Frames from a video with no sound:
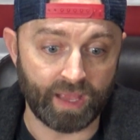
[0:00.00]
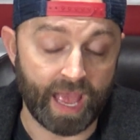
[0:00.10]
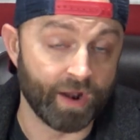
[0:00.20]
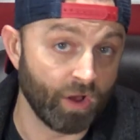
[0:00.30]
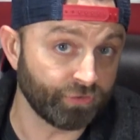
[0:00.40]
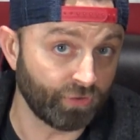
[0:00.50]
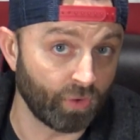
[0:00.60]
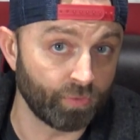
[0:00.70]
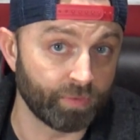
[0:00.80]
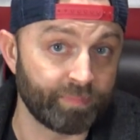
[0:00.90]
And
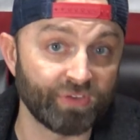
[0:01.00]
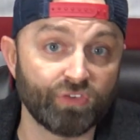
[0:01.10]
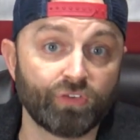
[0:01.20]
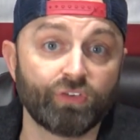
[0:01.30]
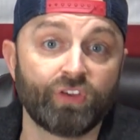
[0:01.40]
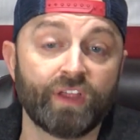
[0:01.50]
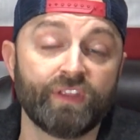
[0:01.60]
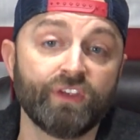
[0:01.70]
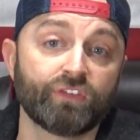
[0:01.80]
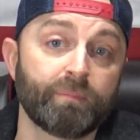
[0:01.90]
also, the businesses
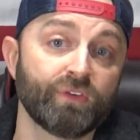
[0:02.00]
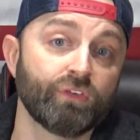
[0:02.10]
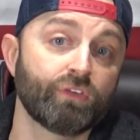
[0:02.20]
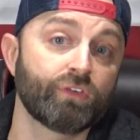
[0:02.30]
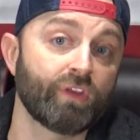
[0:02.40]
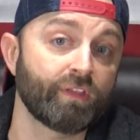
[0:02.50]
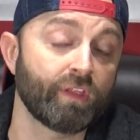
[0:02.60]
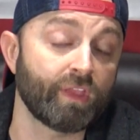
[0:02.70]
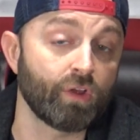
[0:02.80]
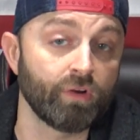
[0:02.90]
said this. The businesses said
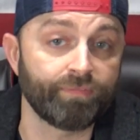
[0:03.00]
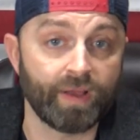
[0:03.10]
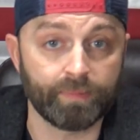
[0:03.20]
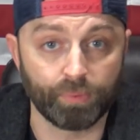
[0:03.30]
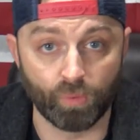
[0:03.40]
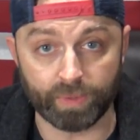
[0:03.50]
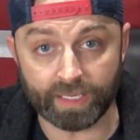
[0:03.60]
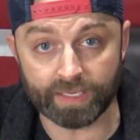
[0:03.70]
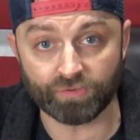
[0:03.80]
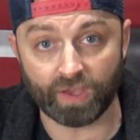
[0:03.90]
that they couldn't find
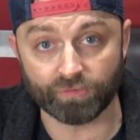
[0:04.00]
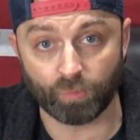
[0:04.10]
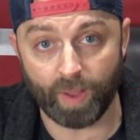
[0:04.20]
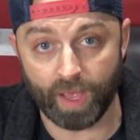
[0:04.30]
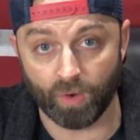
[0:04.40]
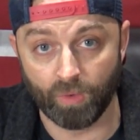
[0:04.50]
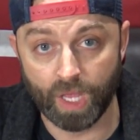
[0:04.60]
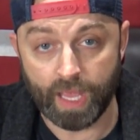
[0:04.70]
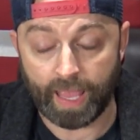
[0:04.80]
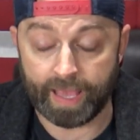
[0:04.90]
employees as well.
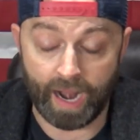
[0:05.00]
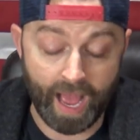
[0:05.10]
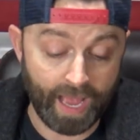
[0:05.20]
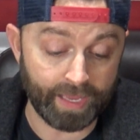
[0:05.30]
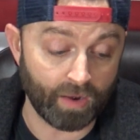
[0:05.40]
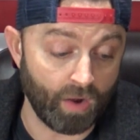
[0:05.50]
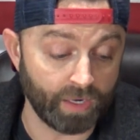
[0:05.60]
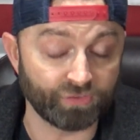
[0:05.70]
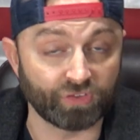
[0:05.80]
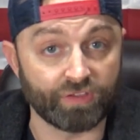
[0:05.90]
And I
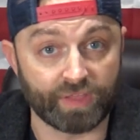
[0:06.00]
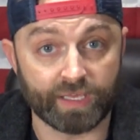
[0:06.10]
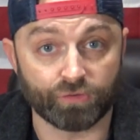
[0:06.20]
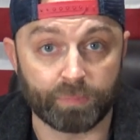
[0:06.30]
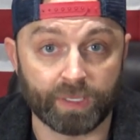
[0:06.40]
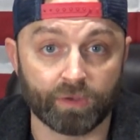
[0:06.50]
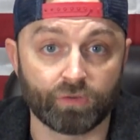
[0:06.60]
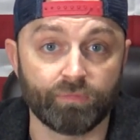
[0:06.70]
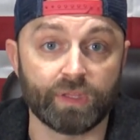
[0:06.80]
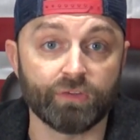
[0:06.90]
honestly think it's because
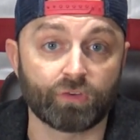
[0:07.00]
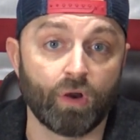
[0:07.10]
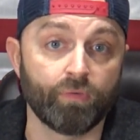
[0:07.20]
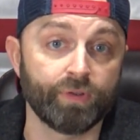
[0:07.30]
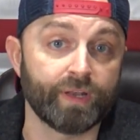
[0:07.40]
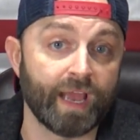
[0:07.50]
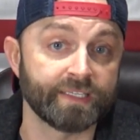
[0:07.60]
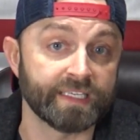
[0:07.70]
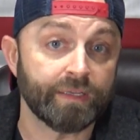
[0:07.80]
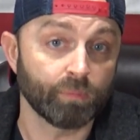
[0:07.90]
of these
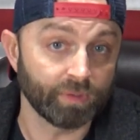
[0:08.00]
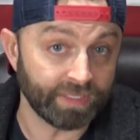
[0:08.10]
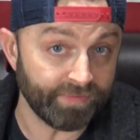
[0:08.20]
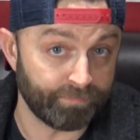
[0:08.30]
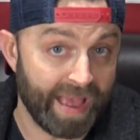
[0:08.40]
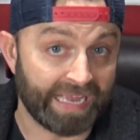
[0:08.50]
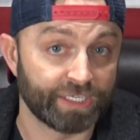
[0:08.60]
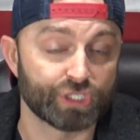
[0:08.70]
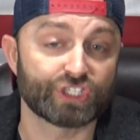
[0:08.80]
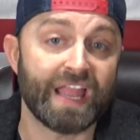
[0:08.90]
COVID-19 relief
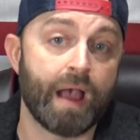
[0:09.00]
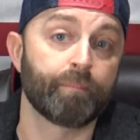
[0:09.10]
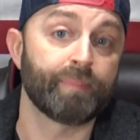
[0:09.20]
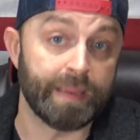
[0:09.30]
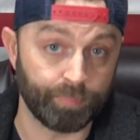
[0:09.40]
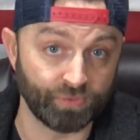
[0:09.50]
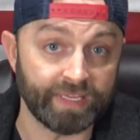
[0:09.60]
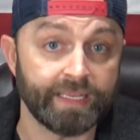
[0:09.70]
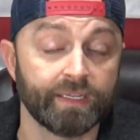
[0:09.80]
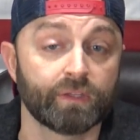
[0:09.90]
packages. Now, people
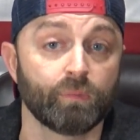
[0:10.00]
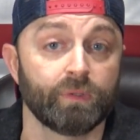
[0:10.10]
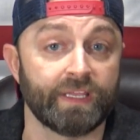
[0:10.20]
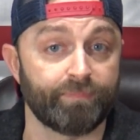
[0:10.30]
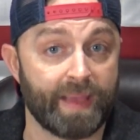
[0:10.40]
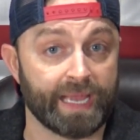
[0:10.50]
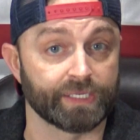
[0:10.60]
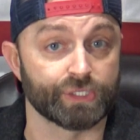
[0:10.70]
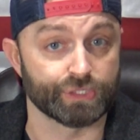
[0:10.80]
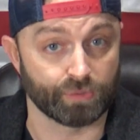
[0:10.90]
needed the relief
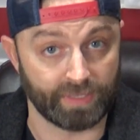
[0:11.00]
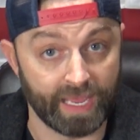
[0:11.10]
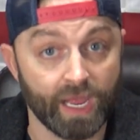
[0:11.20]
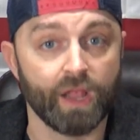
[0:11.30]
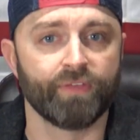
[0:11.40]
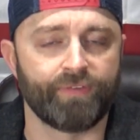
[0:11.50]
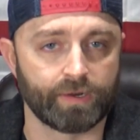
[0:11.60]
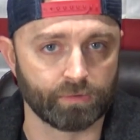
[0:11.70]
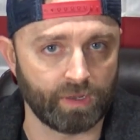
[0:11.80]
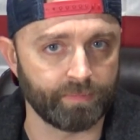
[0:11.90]
packages, okay? The
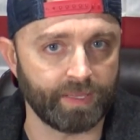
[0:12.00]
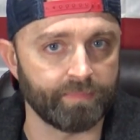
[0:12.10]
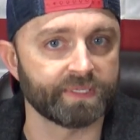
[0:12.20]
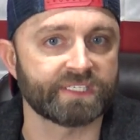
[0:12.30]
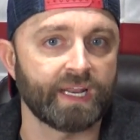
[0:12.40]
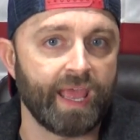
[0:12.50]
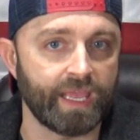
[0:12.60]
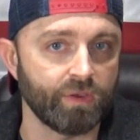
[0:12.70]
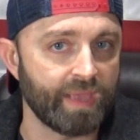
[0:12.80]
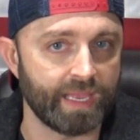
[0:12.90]
federal government came in and said,
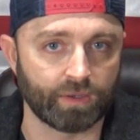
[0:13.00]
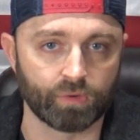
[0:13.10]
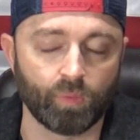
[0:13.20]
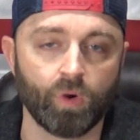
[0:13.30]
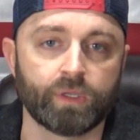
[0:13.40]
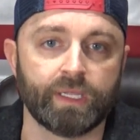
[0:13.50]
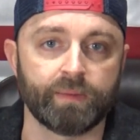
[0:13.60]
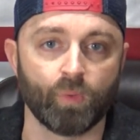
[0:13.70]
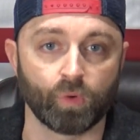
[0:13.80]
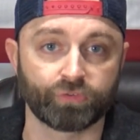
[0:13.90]
hey, you can't go to work
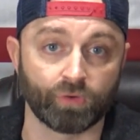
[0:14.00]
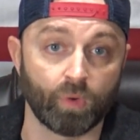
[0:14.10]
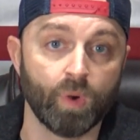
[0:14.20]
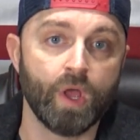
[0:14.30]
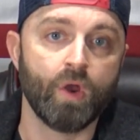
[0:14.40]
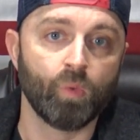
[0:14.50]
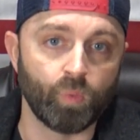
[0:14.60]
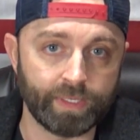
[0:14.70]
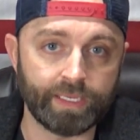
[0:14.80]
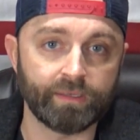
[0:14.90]
anymore, so
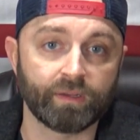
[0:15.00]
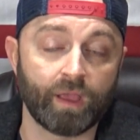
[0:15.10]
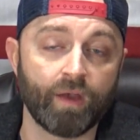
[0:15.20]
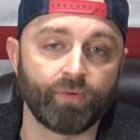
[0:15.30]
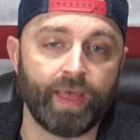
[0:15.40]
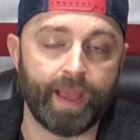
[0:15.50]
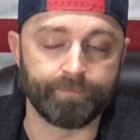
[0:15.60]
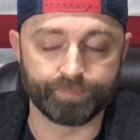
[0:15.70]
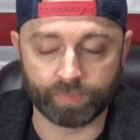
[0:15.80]
we need to cover that.